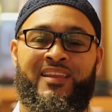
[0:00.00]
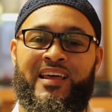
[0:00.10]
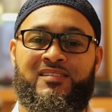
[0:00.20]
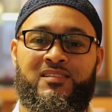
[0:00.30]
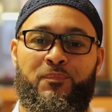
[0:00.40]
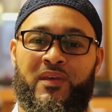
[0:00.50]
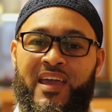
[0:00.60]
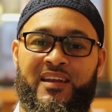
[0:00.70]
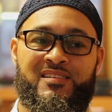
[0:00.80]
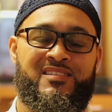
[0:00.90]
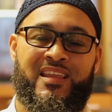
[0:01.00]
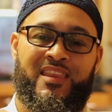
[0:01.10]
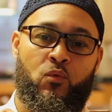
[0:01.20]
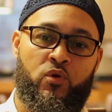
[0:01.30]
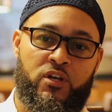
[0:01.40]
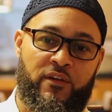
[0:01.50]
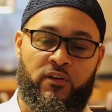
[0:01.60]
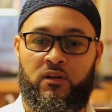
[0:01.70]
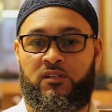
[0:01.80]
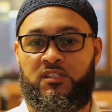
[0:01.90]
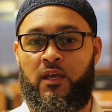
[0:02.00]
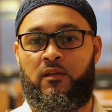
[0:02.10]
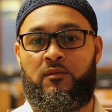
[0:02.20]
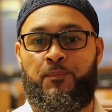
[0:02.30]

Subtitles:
That's something in us that they will never understand.